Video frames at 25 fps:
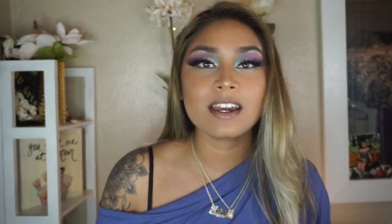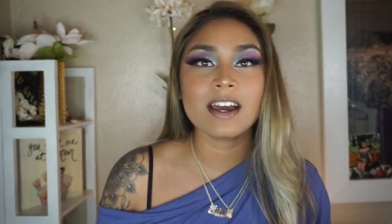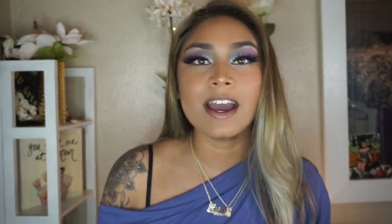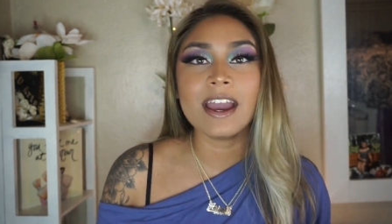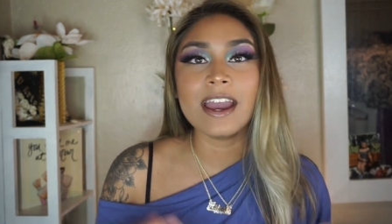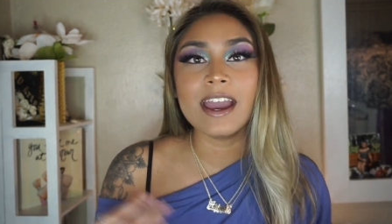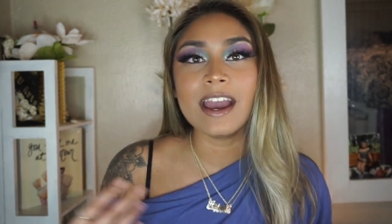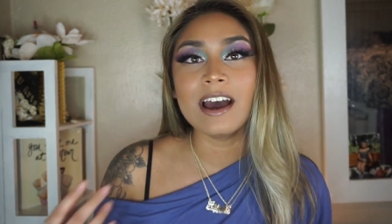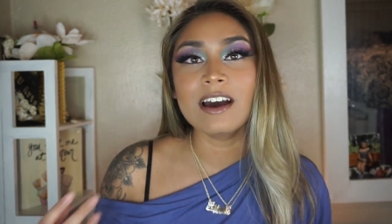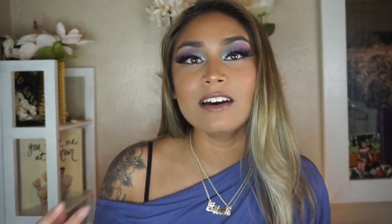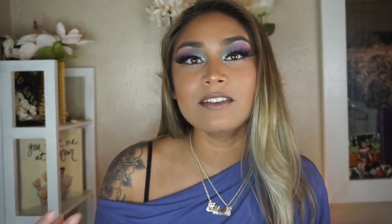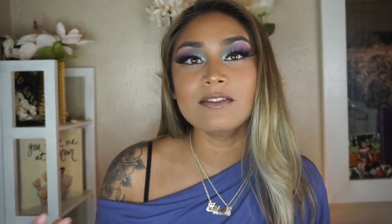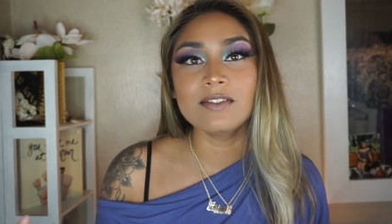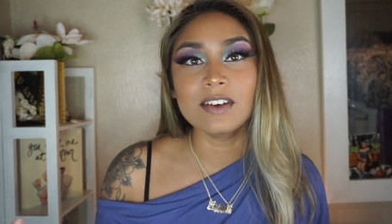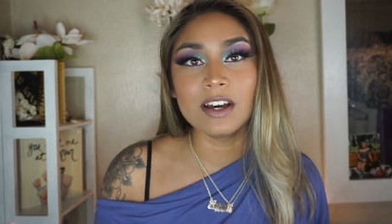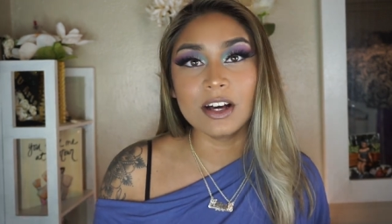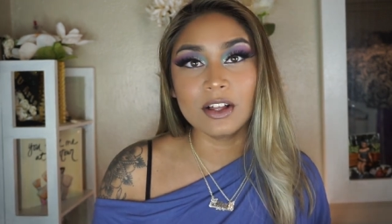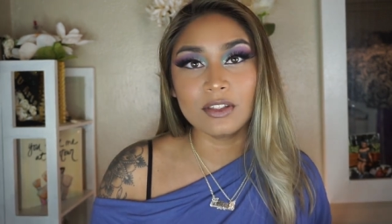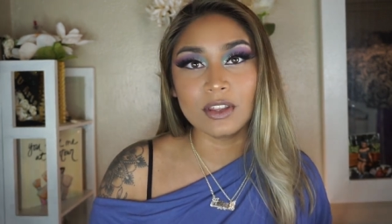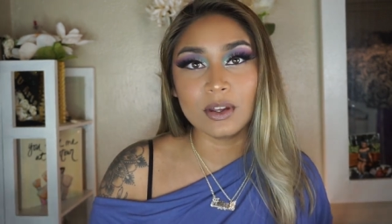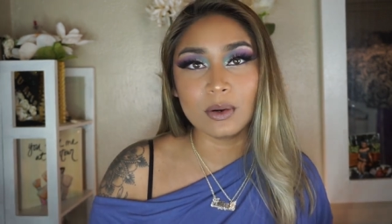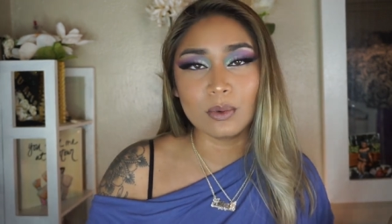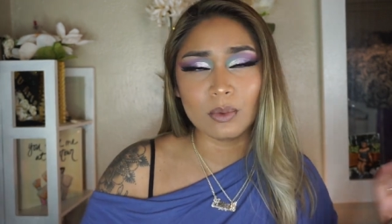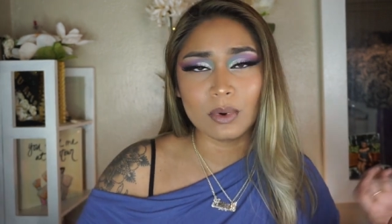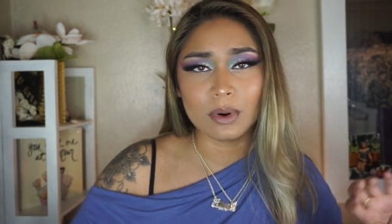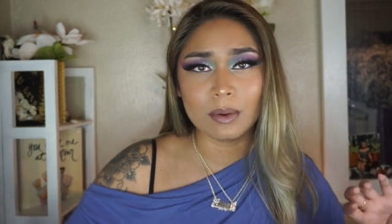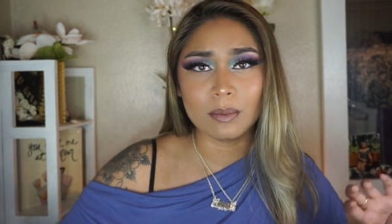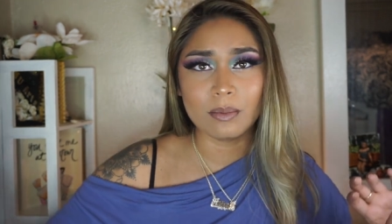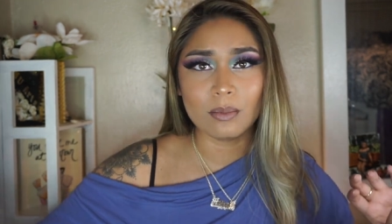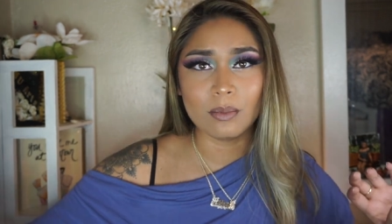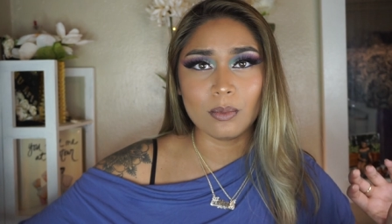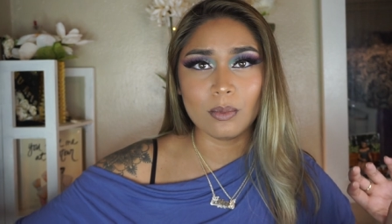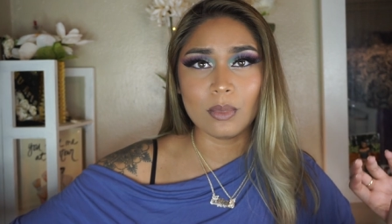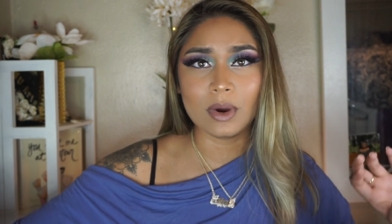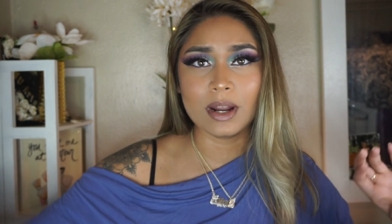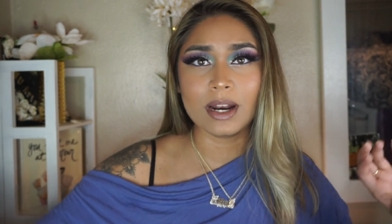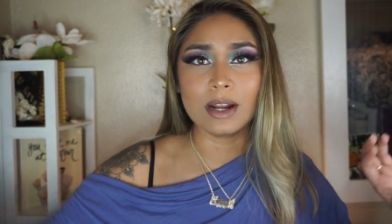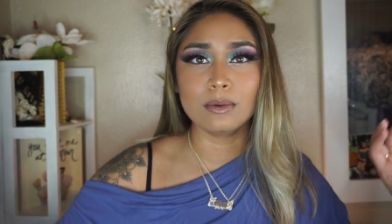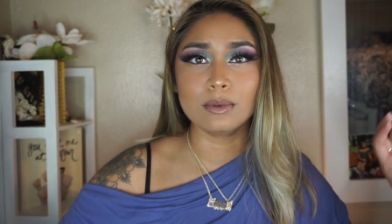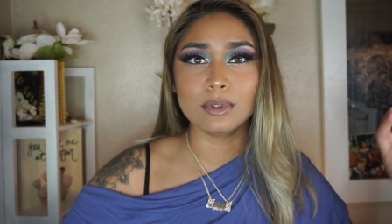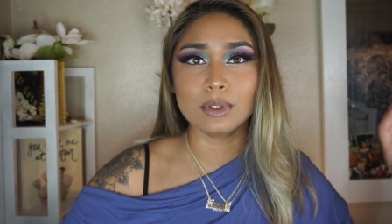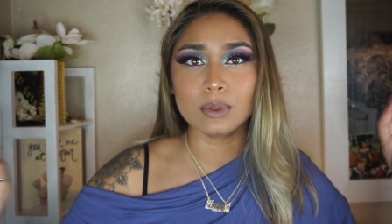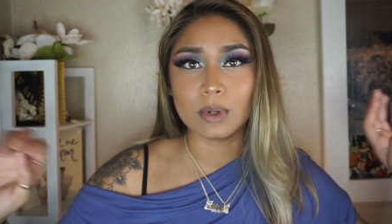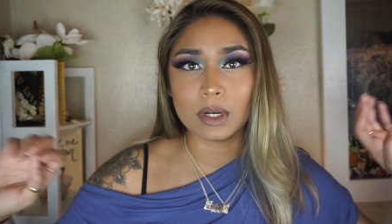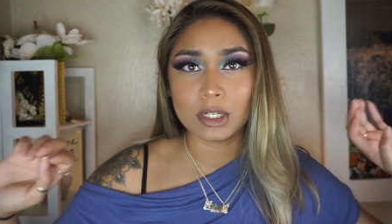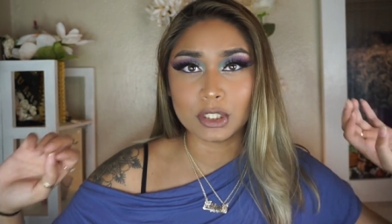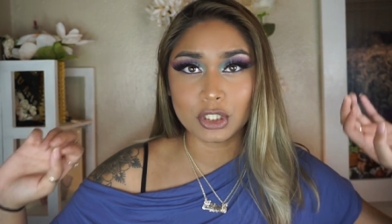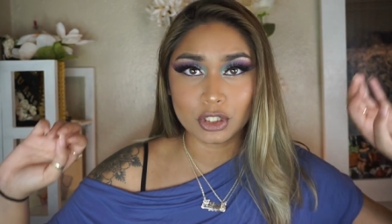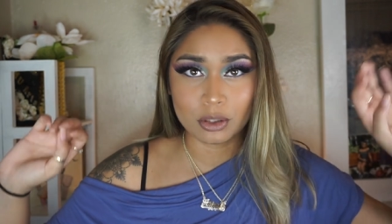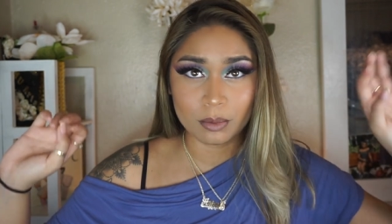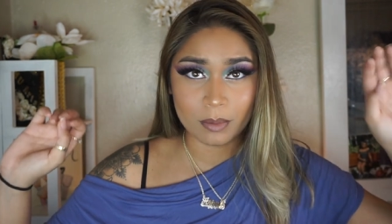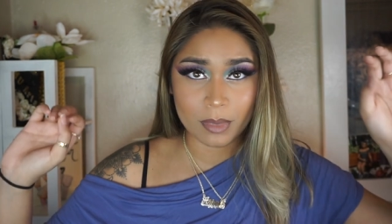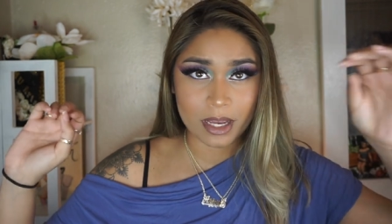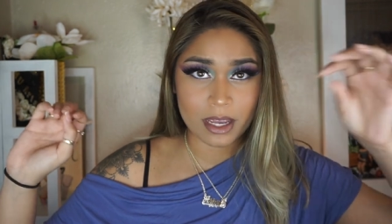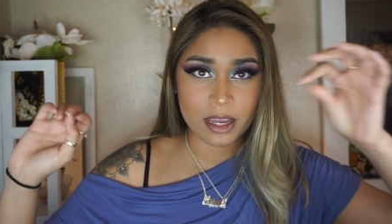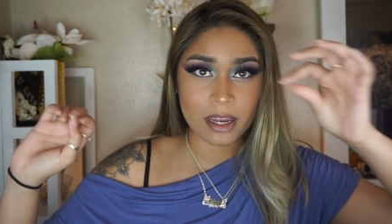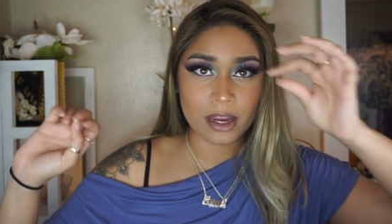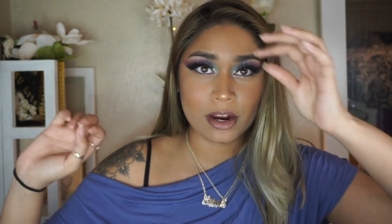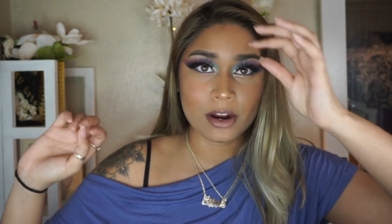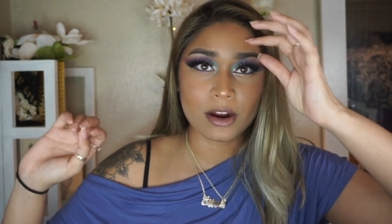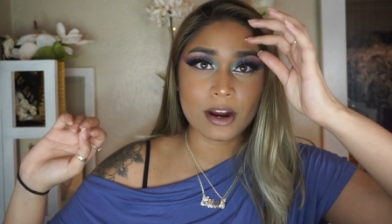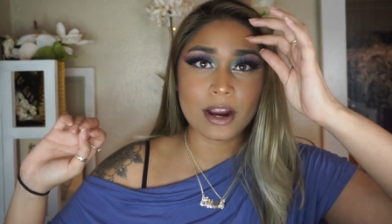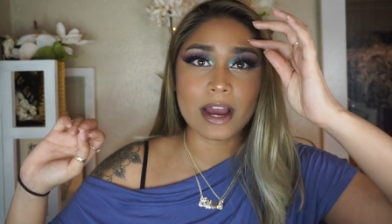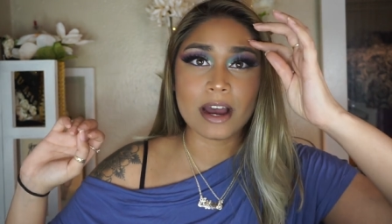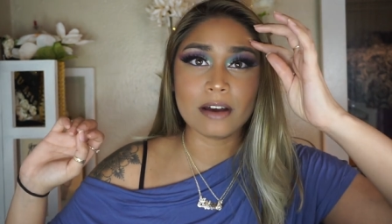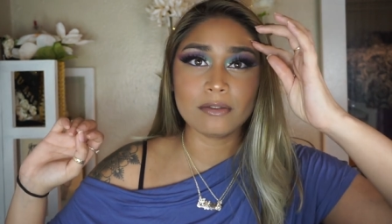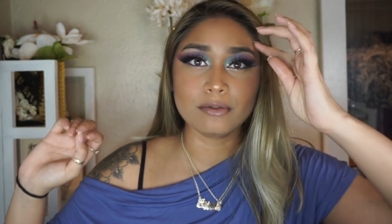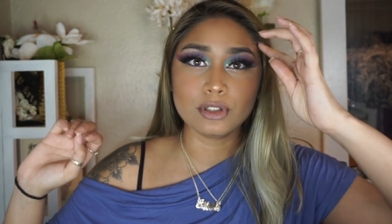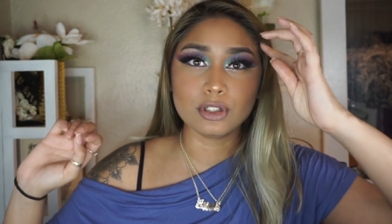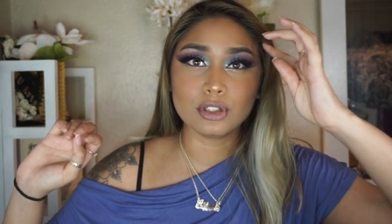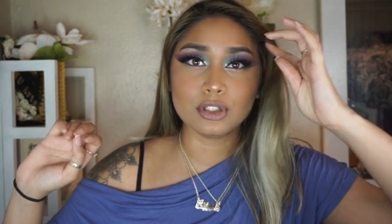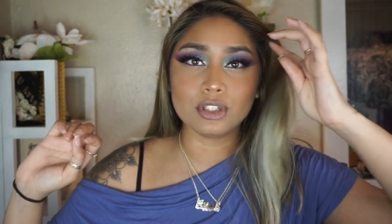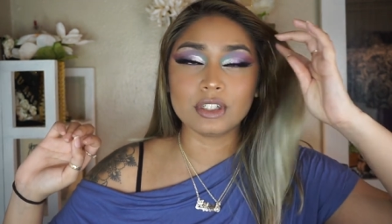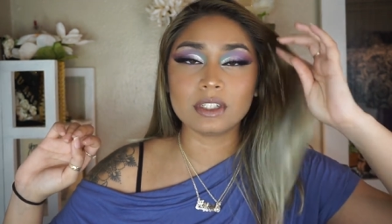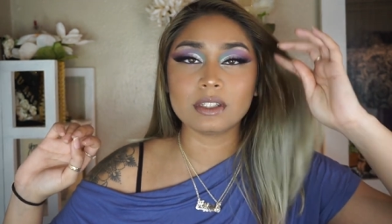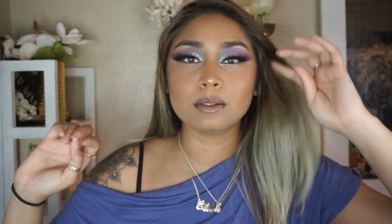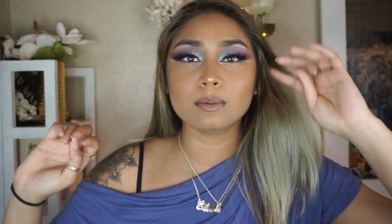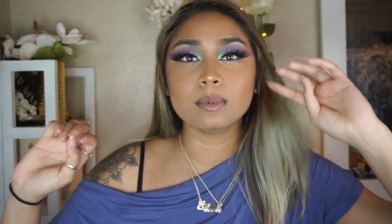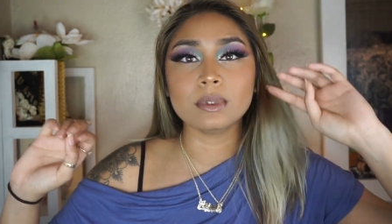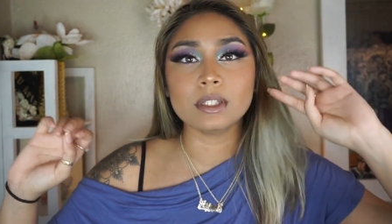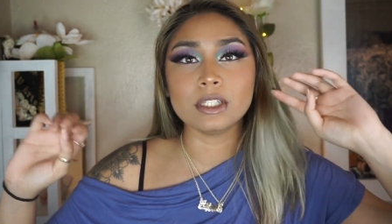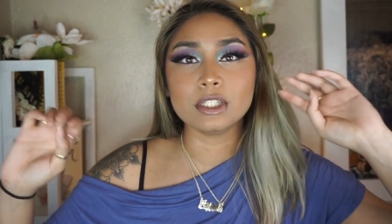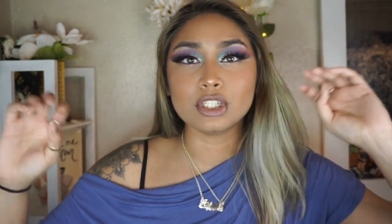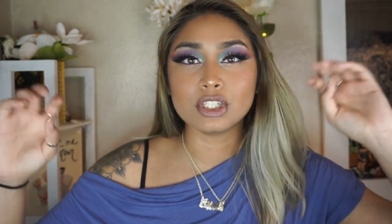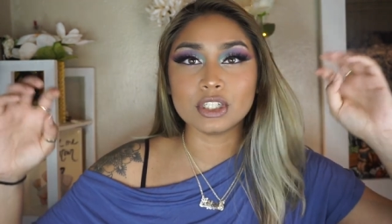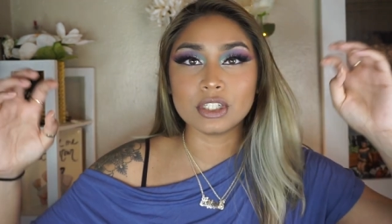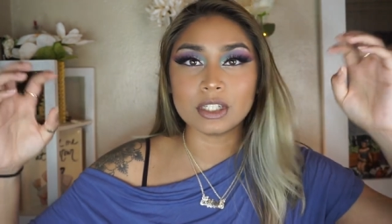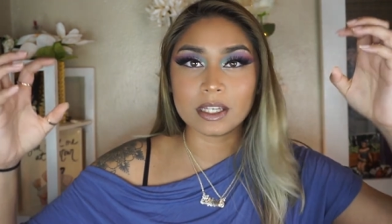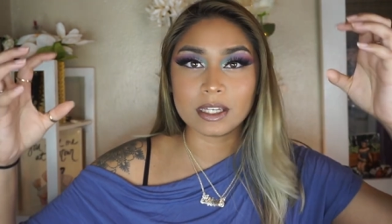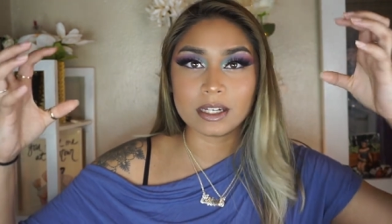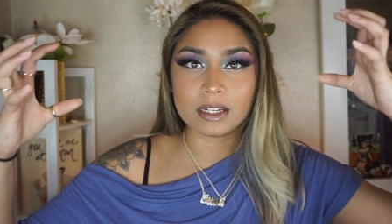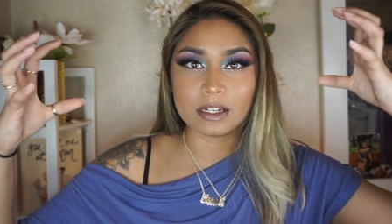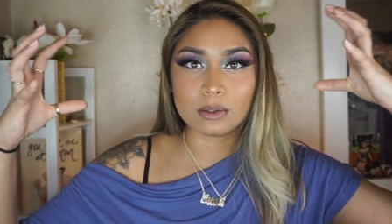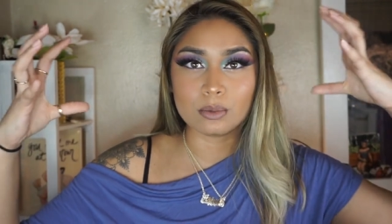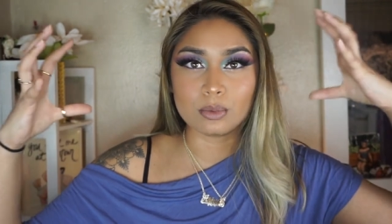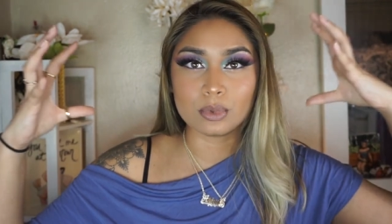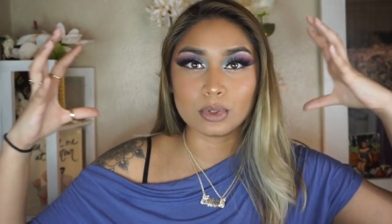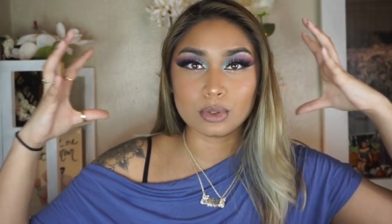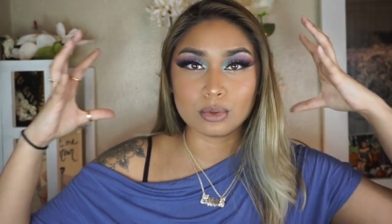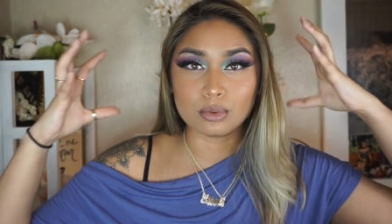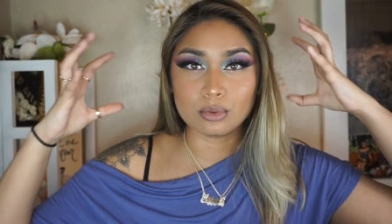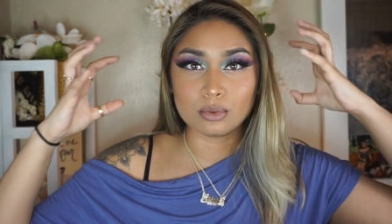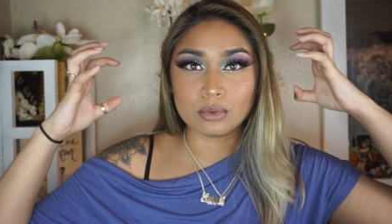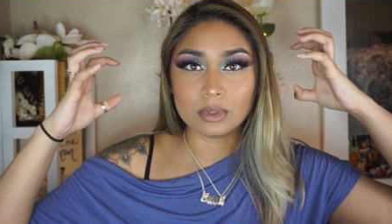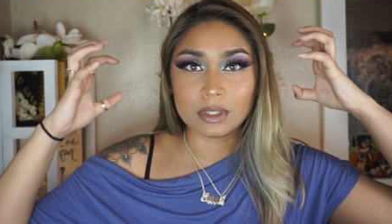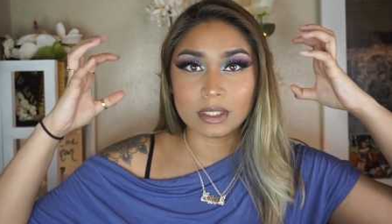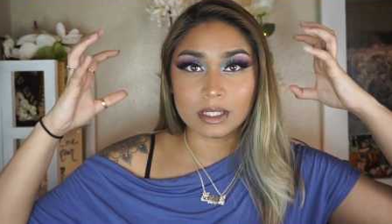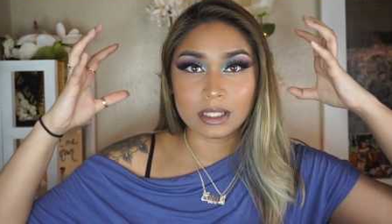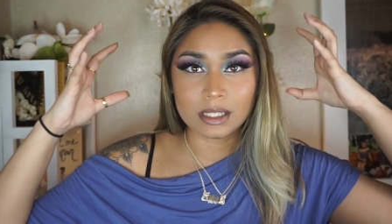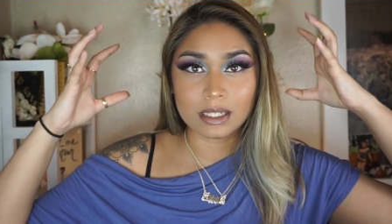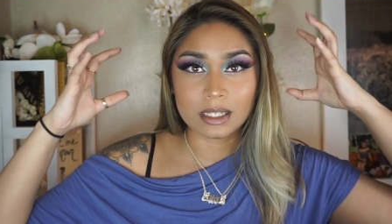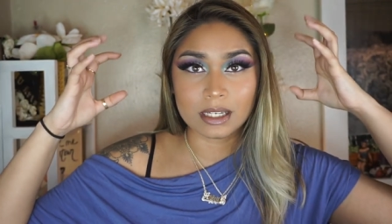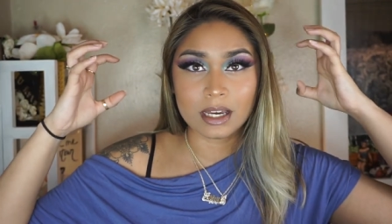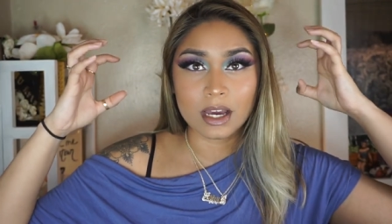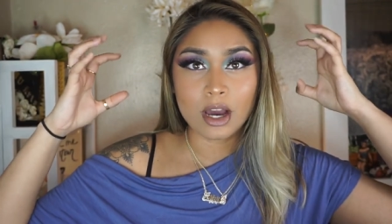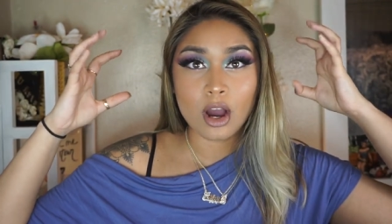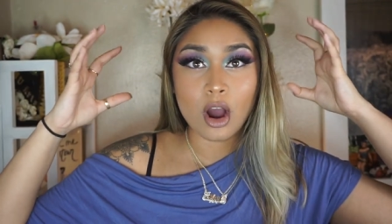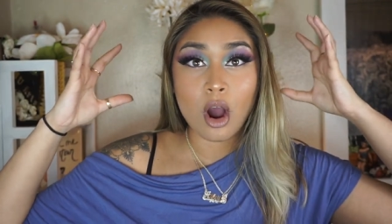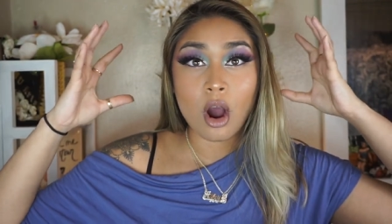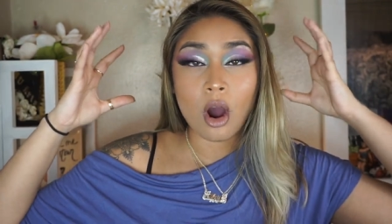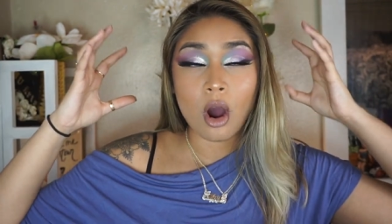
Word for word: I have found that when, when I was washing my hair after just bleaching it, it was really